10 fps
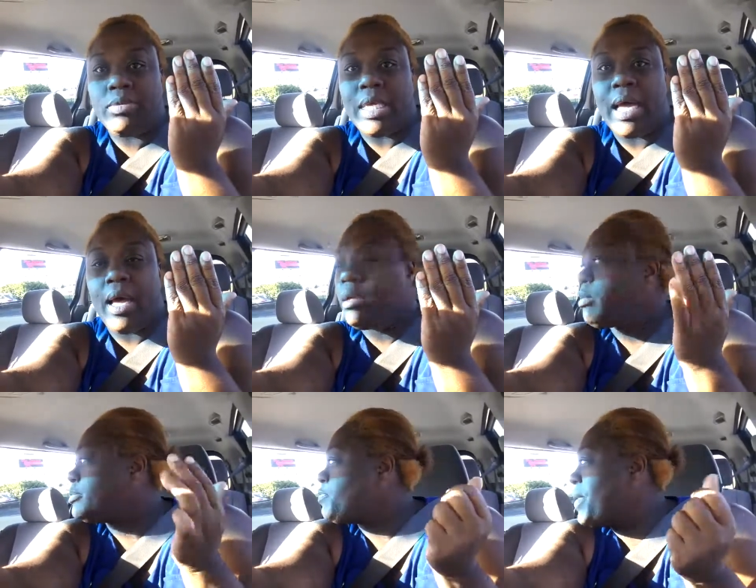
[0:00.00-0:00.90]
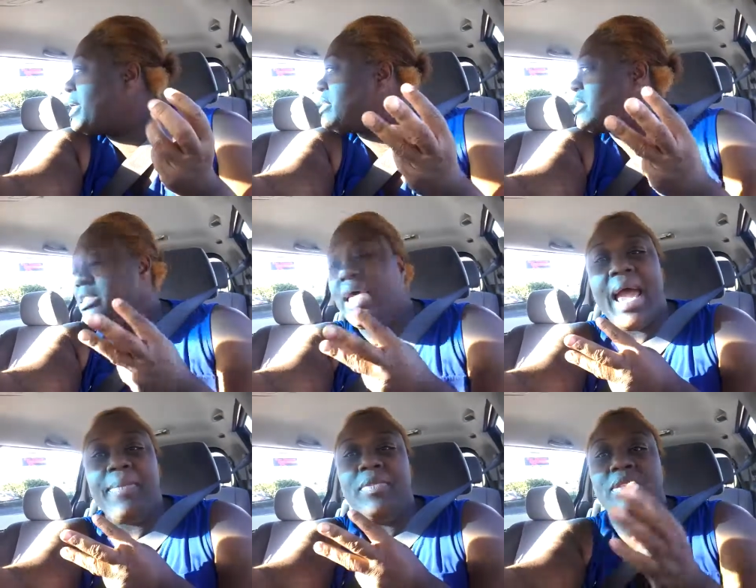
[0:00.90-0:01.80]
uh, space and
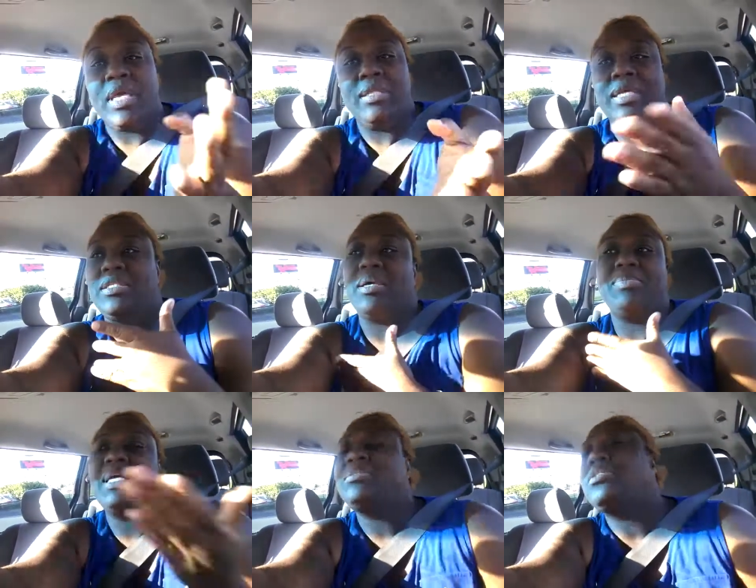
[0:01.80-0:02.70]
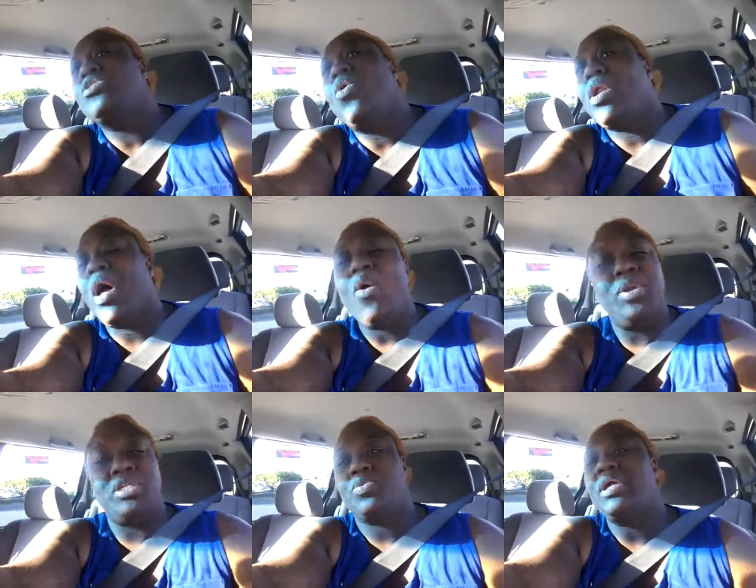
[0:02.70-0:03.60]
time to think that something else is going on when
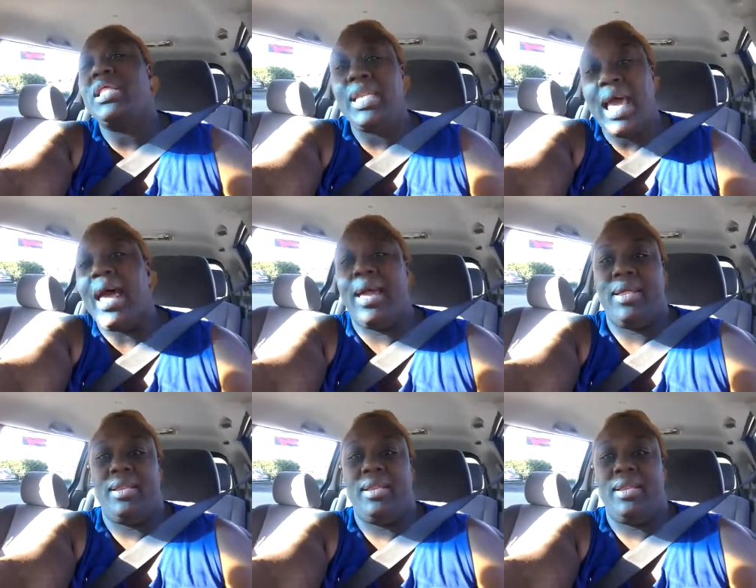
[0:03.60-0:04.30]
it's really not.